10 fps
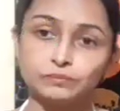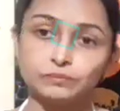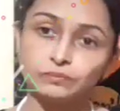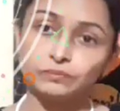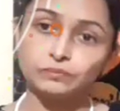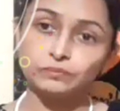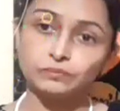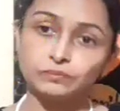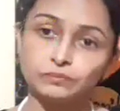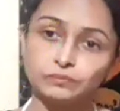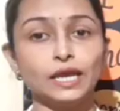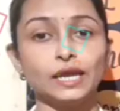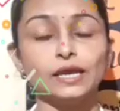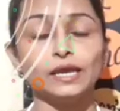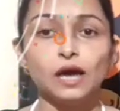Okay.
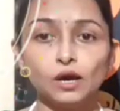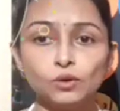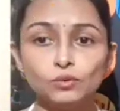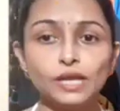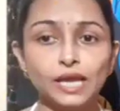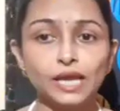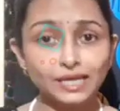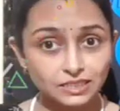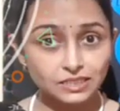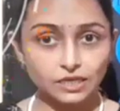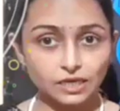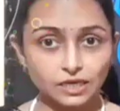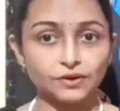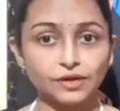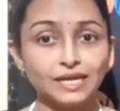Now next,
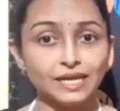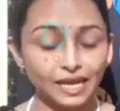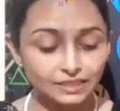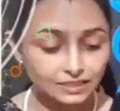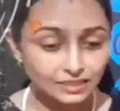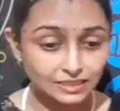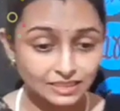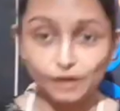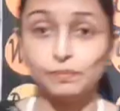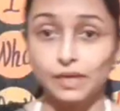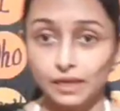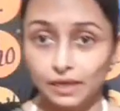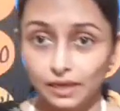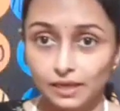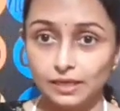children, next step
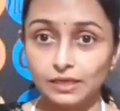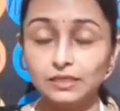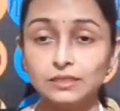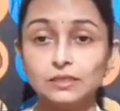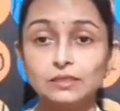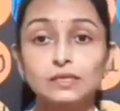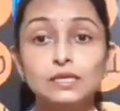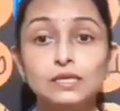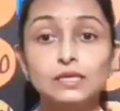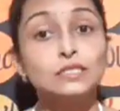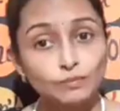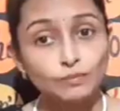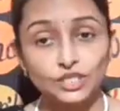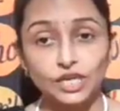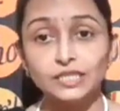is
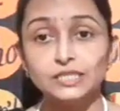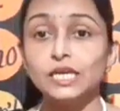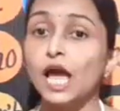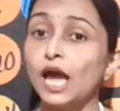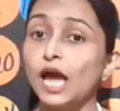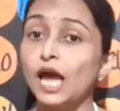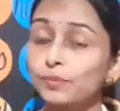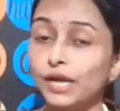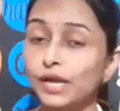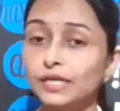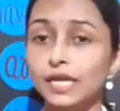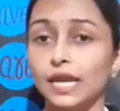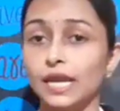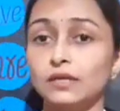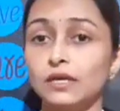subject and predicate.